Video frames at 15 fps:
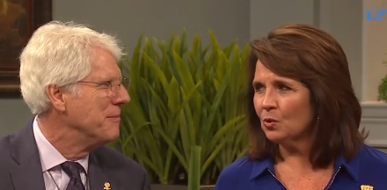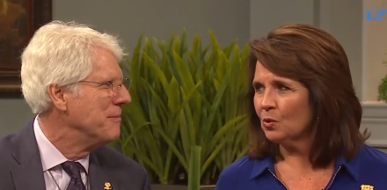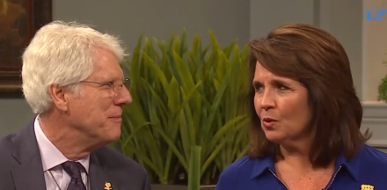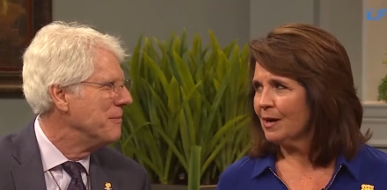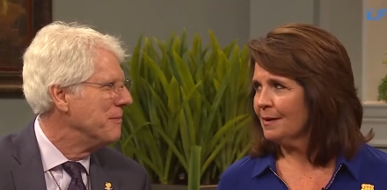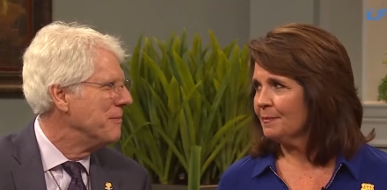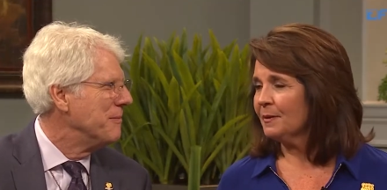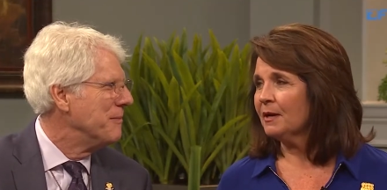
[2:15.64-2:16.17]

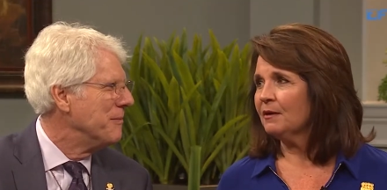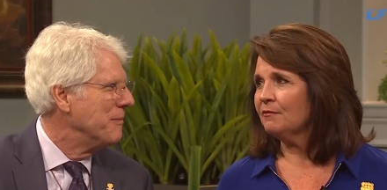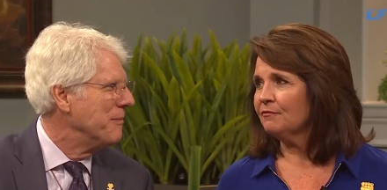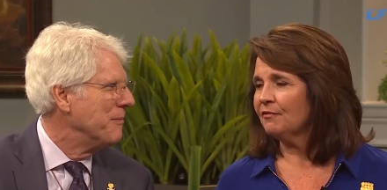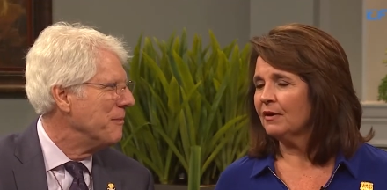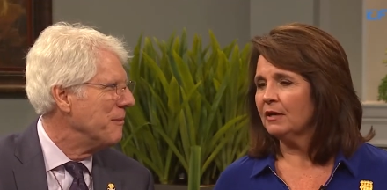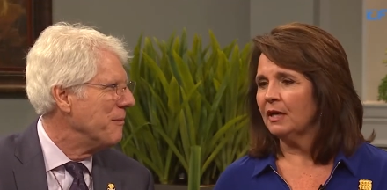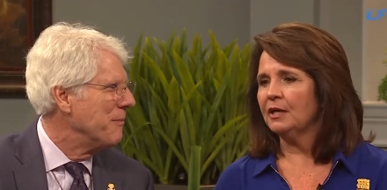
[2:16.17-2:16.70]
Speaker 1: crop
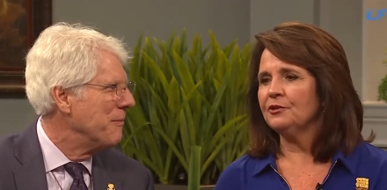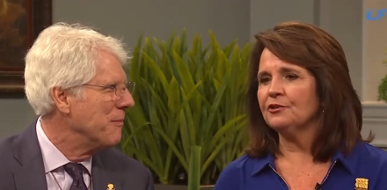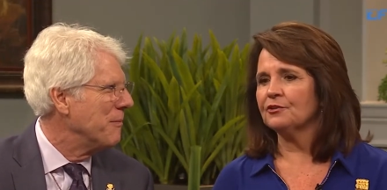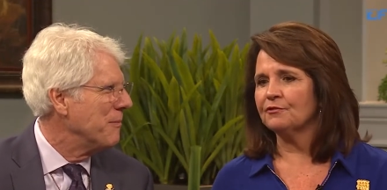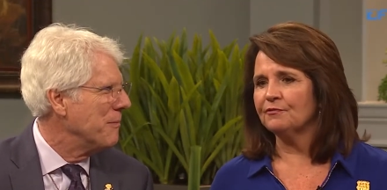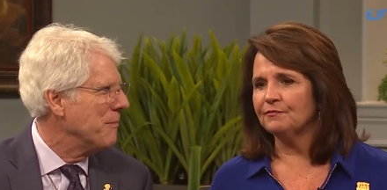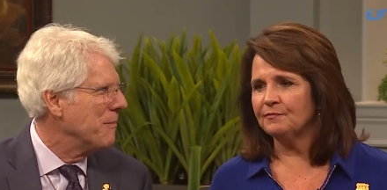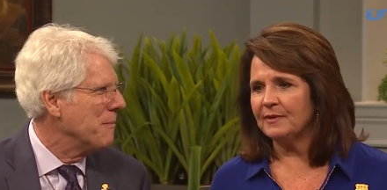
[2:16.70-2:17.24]
of
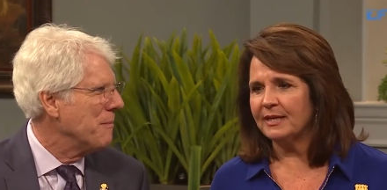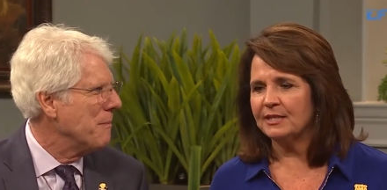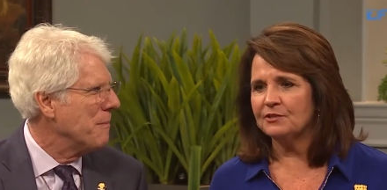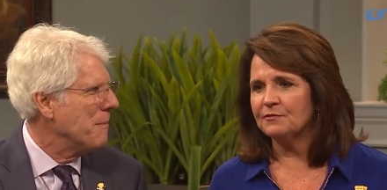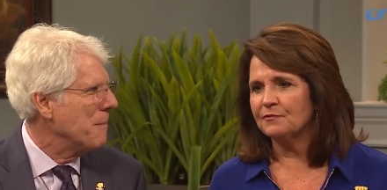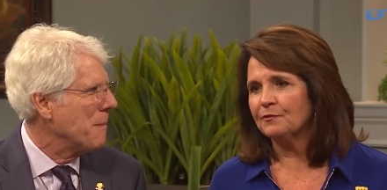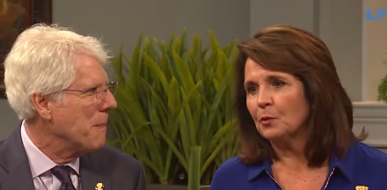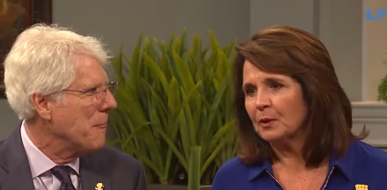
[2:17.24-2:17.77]
under
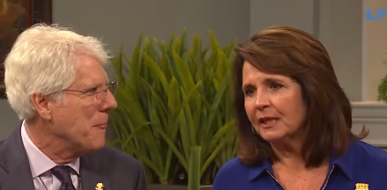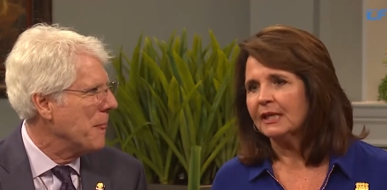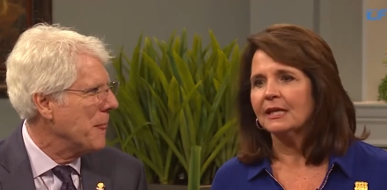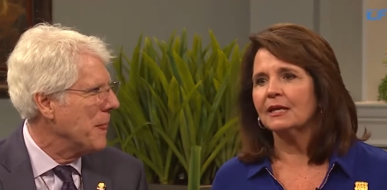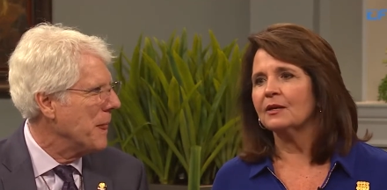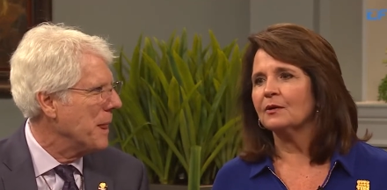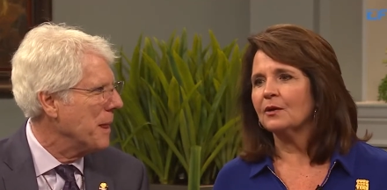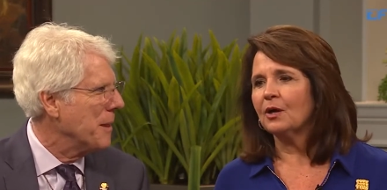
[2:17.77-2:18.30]
age
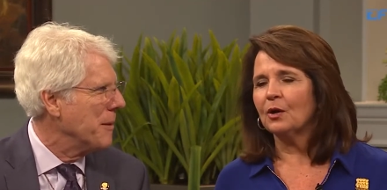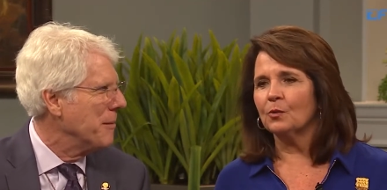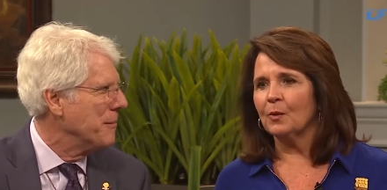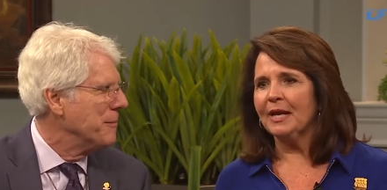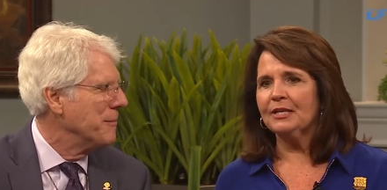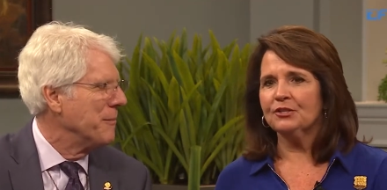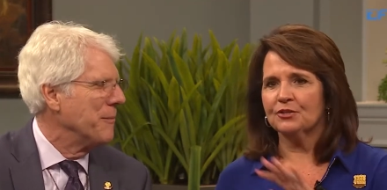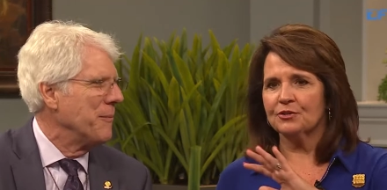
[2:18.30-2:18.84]
forty uh,
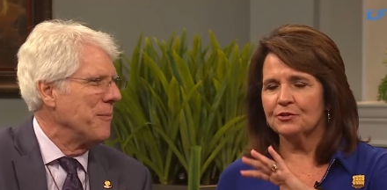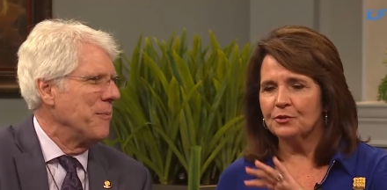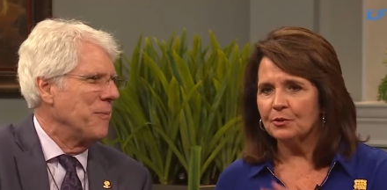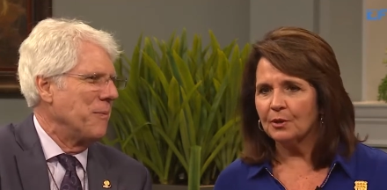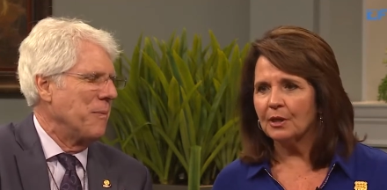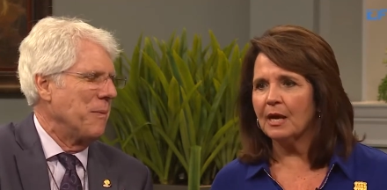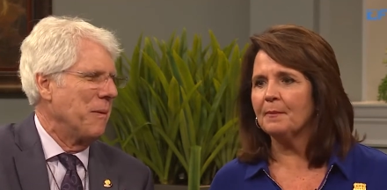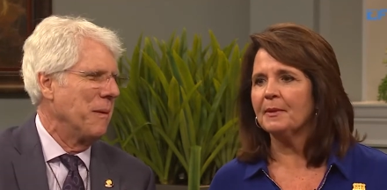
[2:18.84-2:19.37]
arrangers who
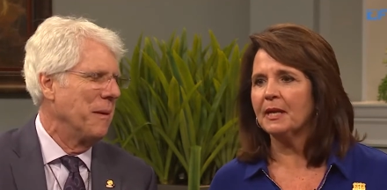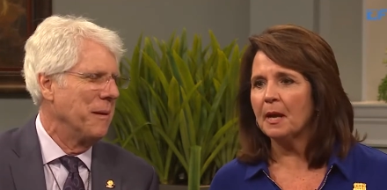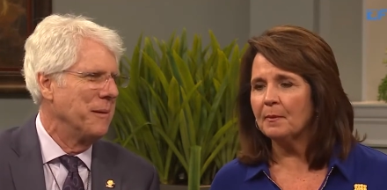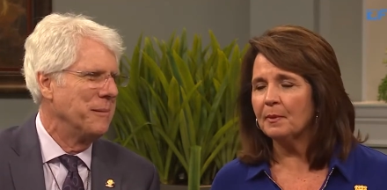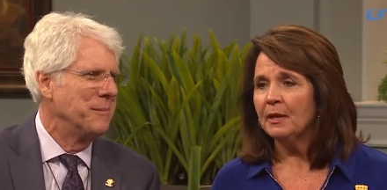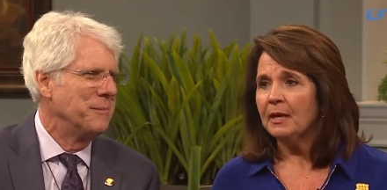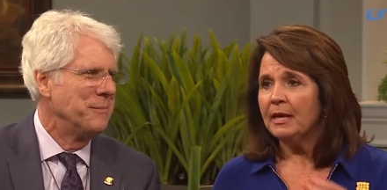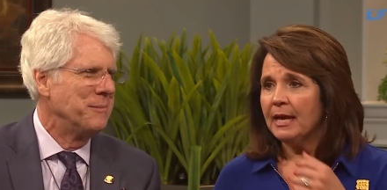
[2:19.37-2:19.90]
are coming
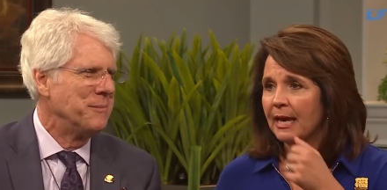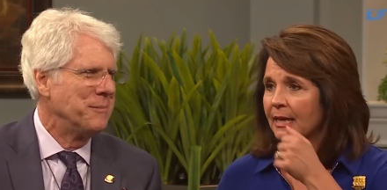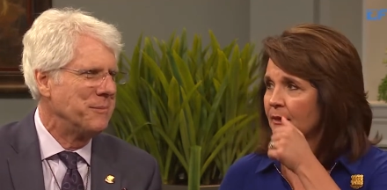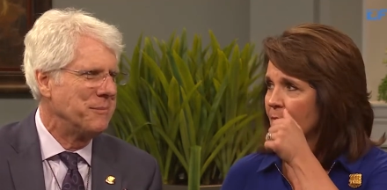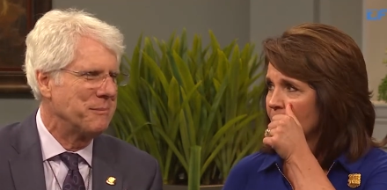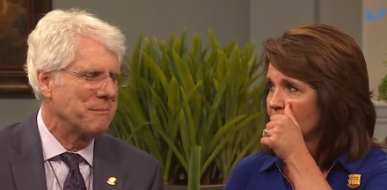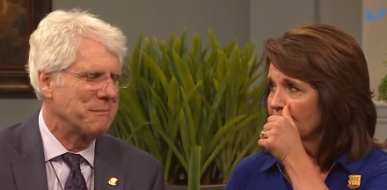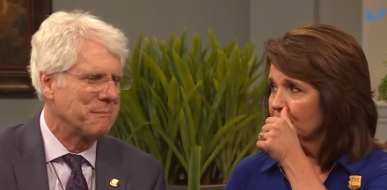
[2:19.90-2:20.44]
up
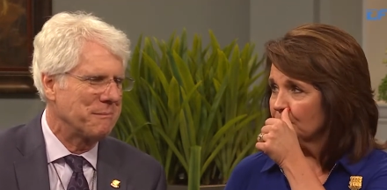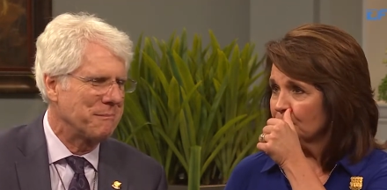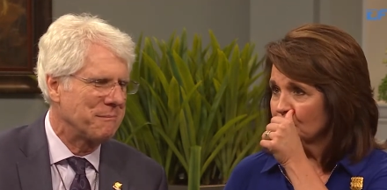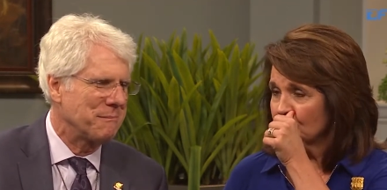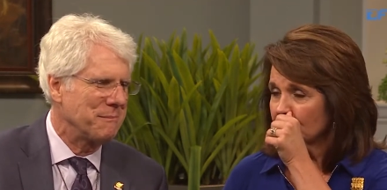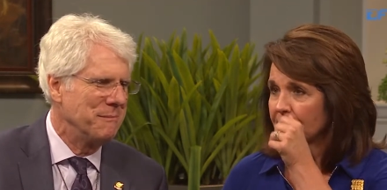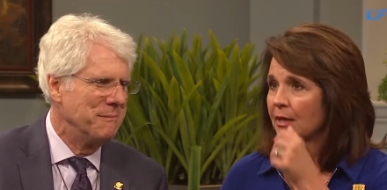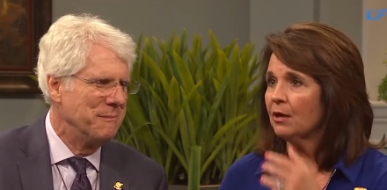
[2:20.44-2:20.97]
and p
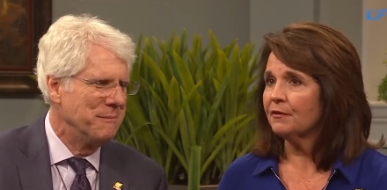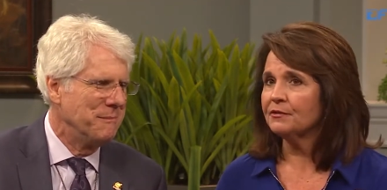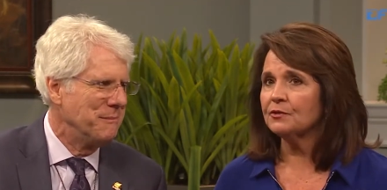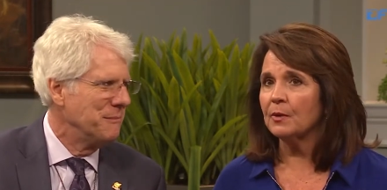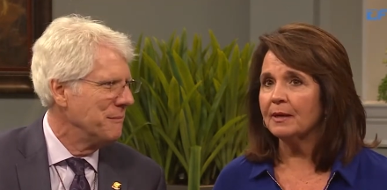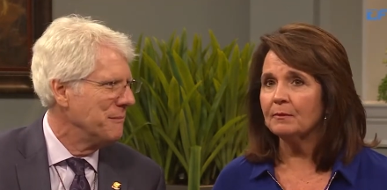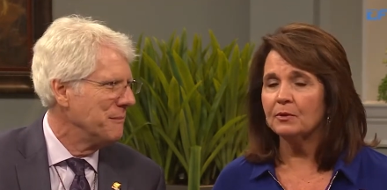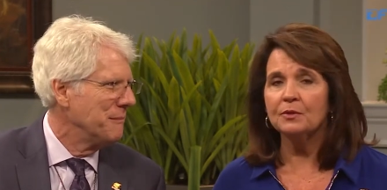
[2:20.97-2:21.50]
producing all this
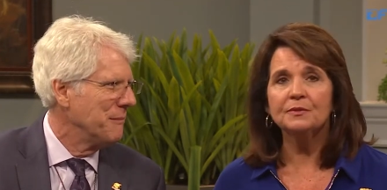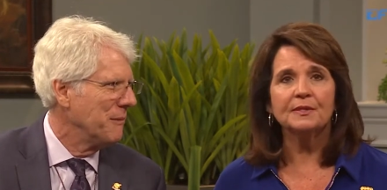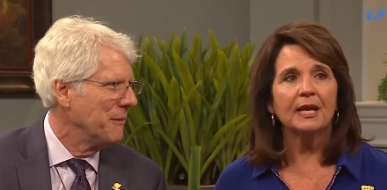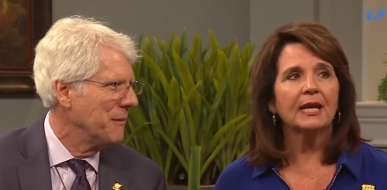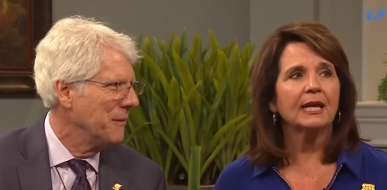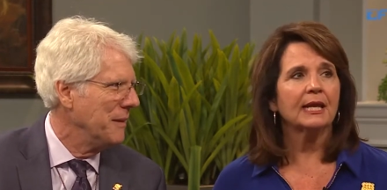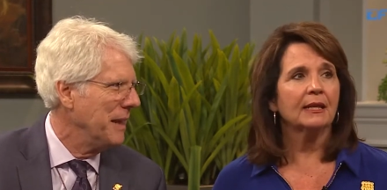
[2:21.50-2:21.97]
great music.